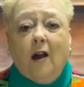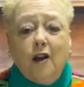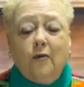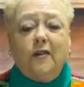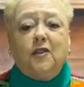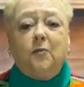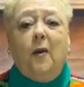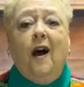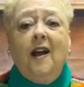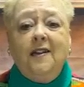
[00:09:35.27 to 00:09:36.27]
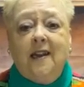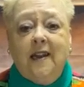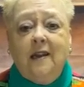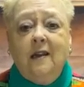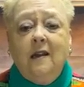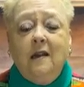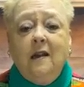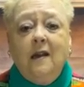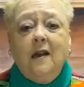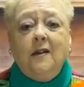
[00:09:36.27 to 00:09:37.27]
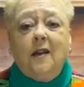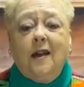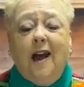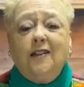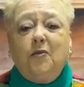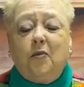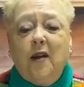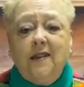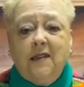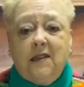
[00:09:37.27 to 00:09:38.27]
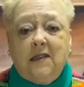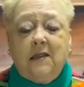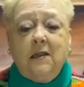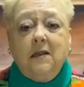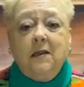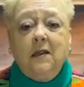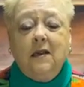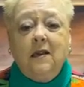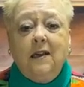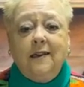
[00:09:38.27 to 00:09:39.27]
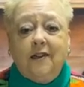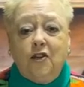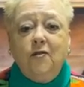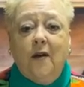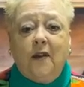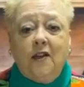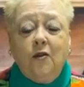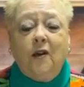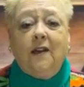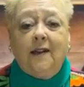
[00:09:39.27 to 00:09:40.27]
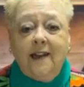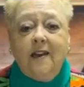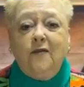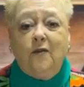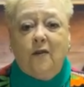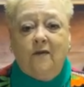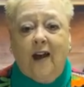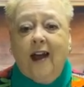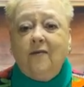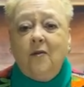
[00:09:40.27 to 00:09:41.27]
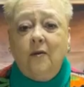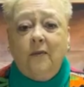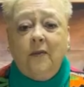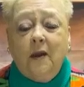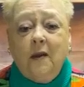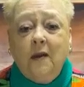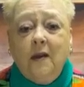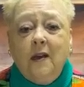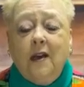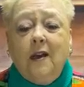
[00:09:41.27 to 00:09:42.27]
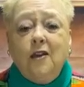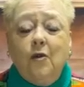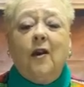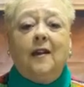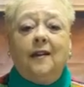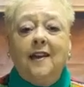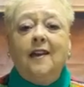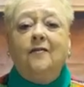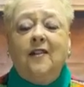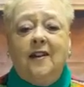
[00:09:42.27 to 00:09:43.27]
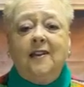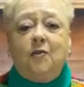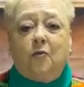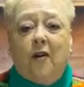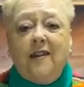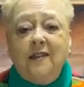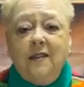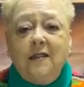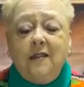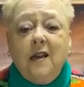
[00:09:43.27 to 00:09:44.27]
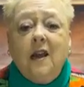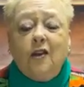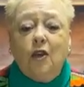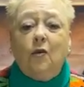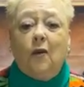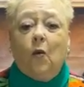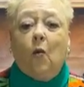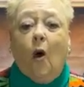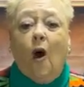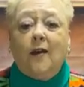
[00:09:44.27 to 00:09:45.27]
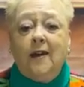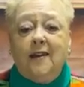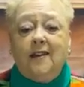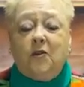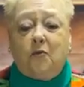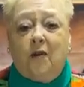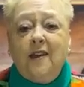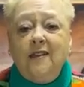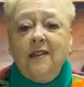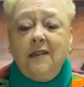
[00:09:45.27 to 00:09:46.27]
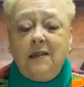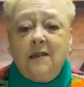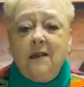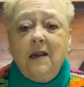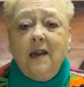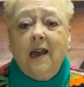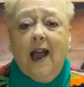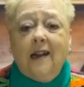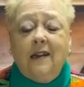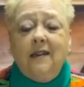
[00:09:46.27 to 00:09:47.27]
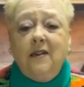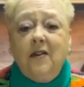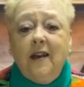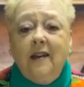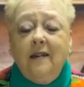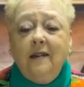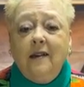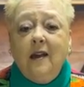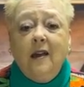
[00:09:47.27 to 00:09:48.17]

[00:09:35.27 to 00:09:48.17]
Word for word: Are you responding to God's presence? Did you know that you can live in revival? You can live in His presence. You can walk in His presence. Hallelujah.